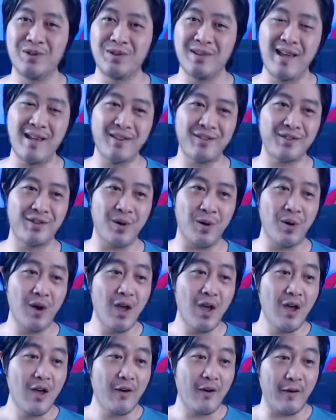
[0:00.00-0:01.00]
Okay, so
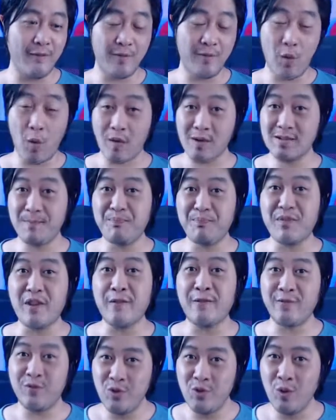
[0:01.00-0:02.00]
of course,
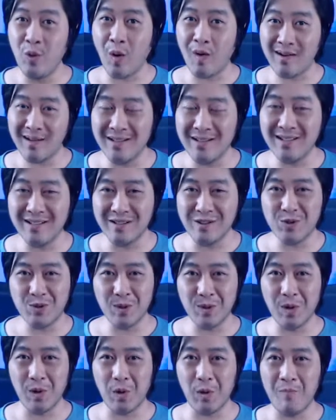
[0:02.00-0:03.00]
if you are in
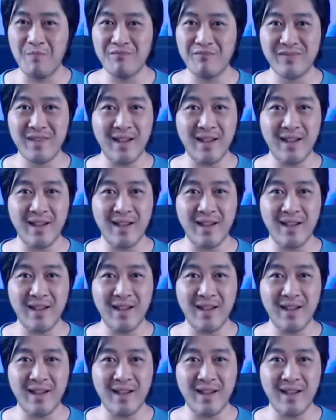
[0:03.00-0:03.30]
control,